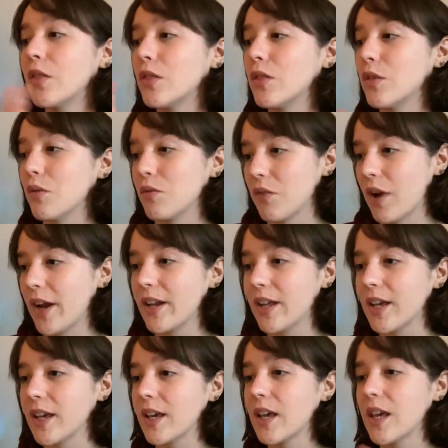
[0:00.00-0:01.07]
The
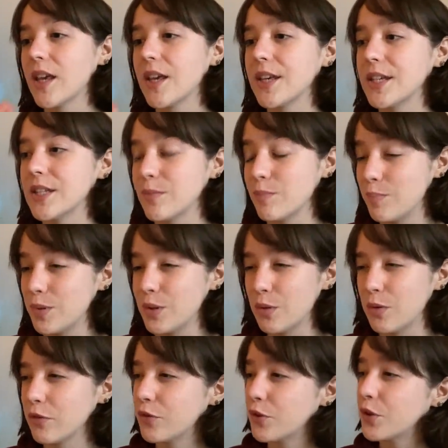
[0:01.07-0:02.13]
writing is
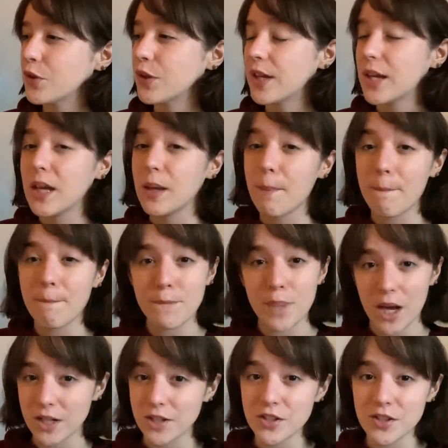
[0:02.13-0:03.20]
beautiful, it
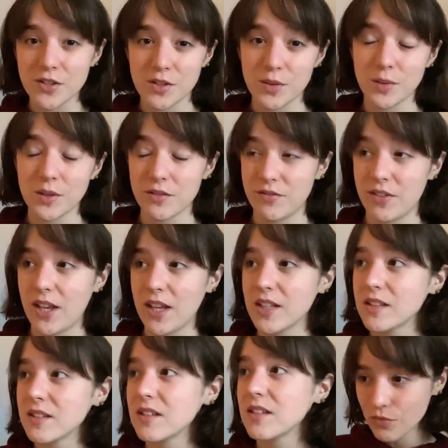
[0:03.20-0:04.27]
punches you in the
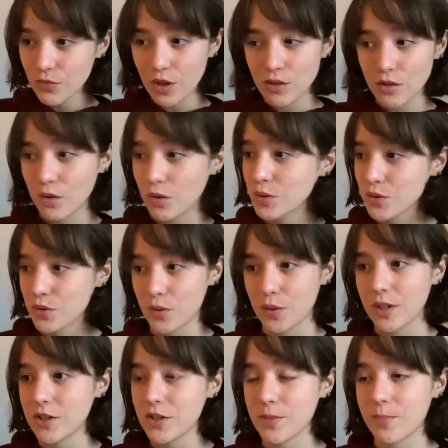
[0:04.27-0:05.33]
face. The whole
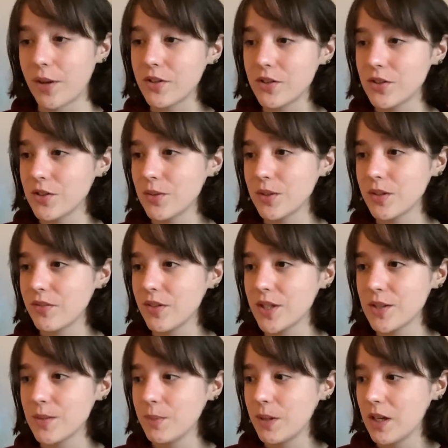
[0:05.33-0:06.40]
story just punches you in the
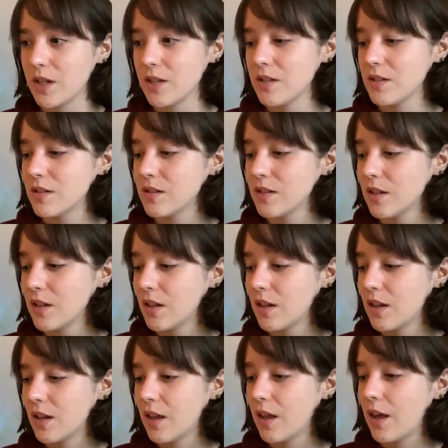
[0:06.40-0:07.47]
face because
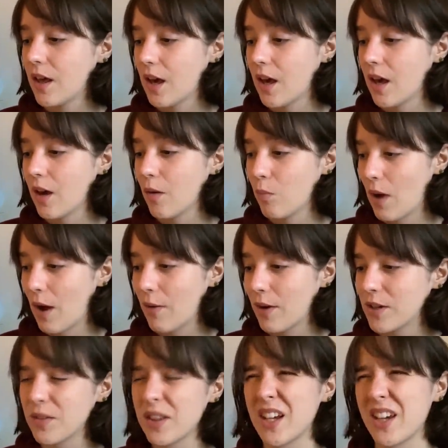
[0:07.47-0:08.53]
uh, wow, I
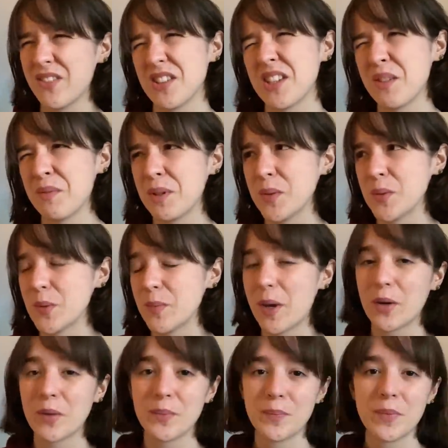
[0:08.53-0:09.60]
don't think I even said what it was
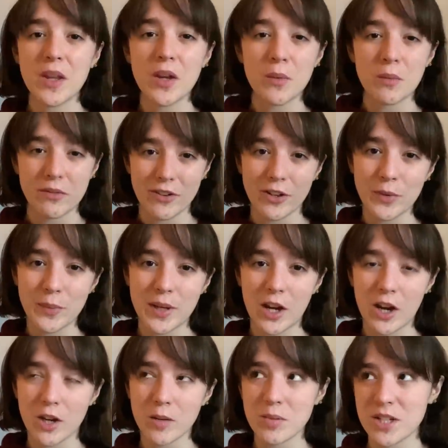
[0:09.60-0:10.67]
about. We're following
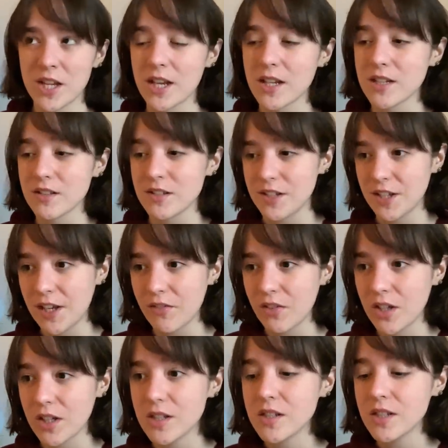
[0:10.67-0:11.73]
our protagonist,
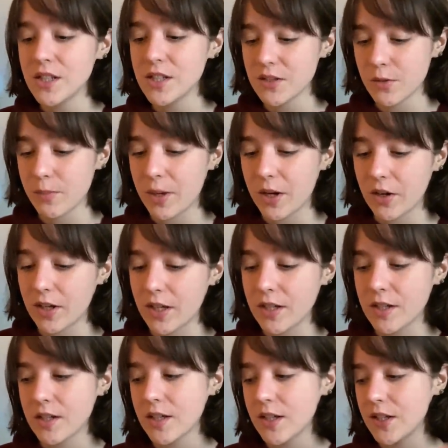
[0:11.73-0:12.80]
David. He's an
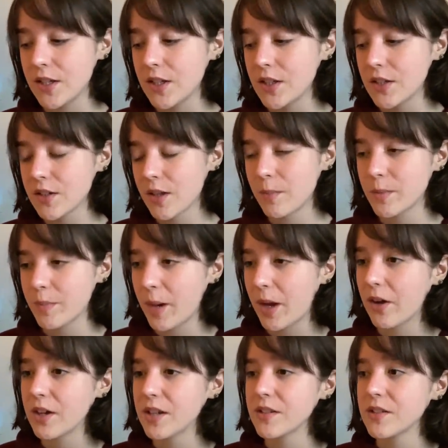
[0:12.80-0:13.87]
American, he's come to
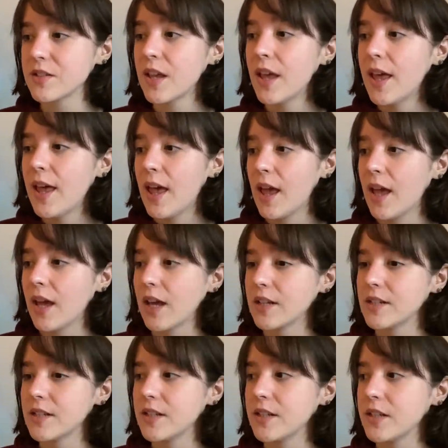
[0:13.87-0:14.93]
Paris,
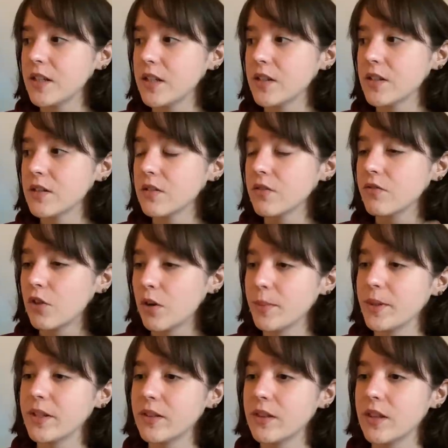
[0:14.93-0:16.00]
and he's
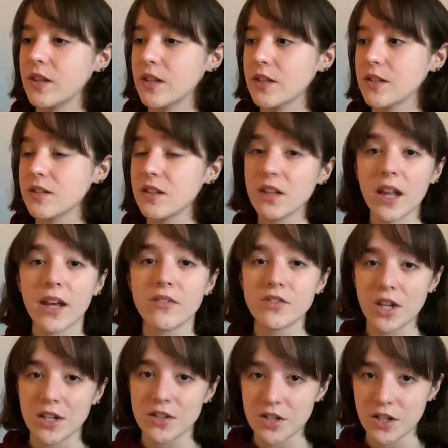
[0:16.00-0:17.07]
forming this
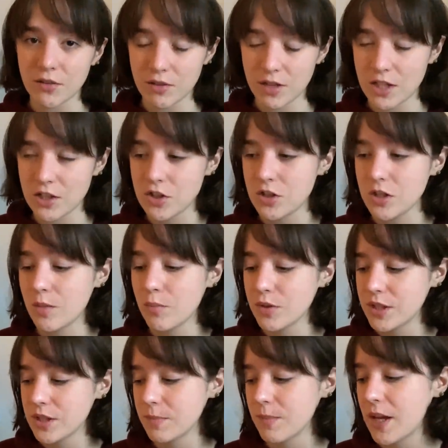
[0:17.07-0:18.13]
life-changing relationship with
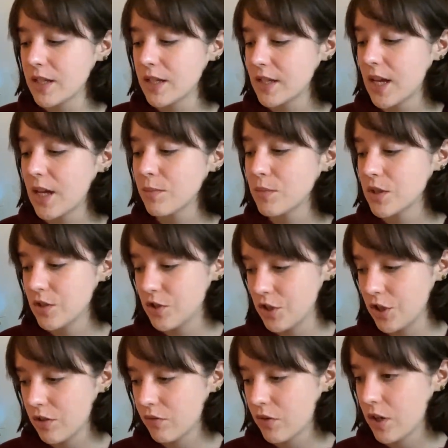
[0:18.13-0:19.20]
this man named
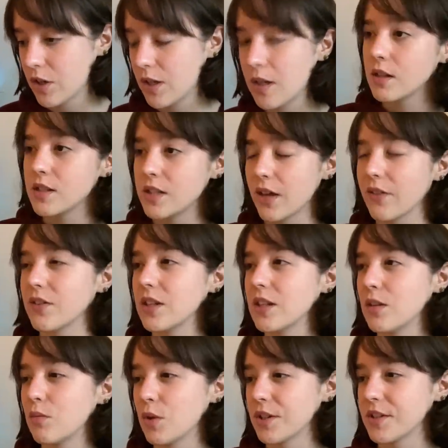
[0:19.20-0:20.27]
Giovanni.
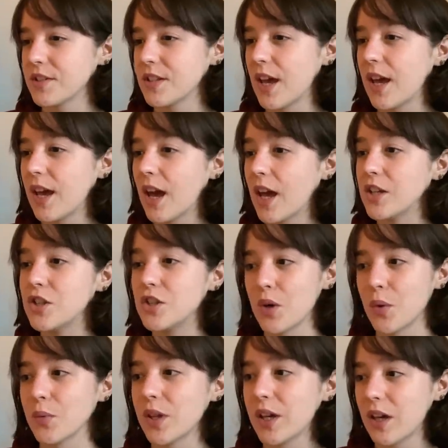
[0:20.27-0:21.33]
Definitely want to say I
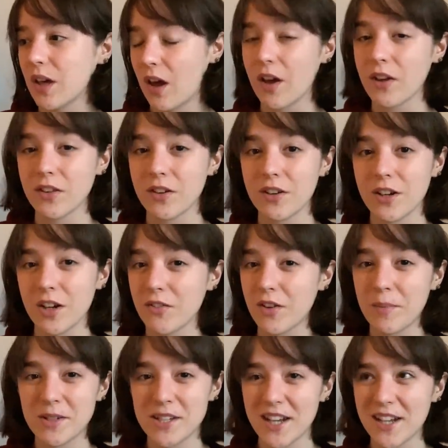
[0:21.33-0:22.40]
don't like either of our
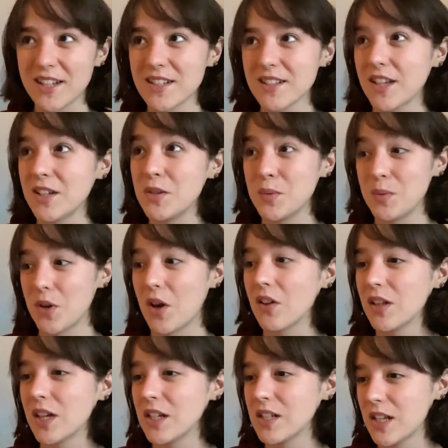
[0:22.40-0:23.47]
protagonists. I do not
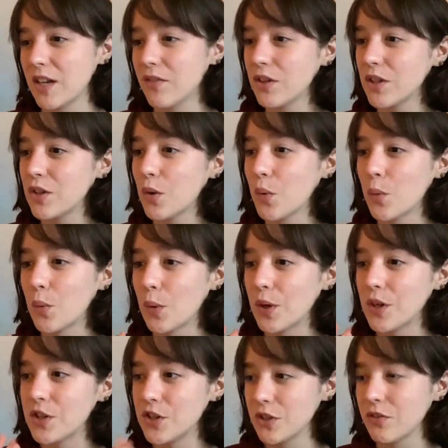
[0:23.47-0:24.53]
like David or
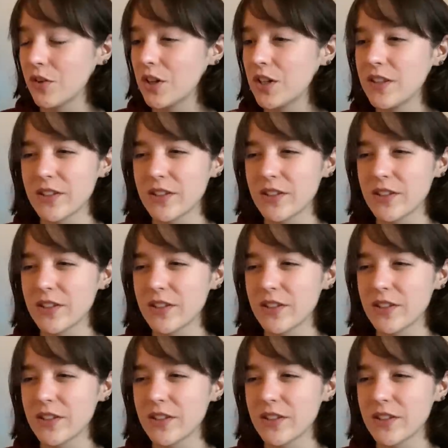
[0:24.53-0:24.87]
Giovanni.